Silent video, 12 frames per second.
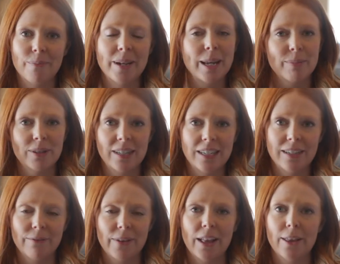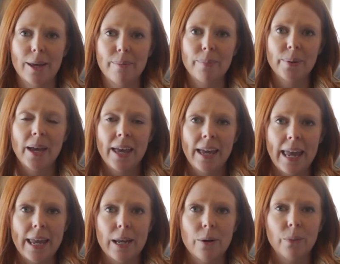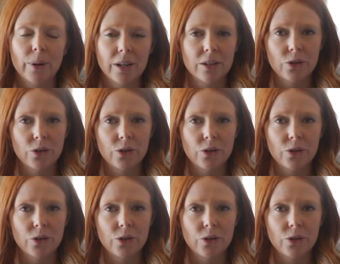been able to develop a work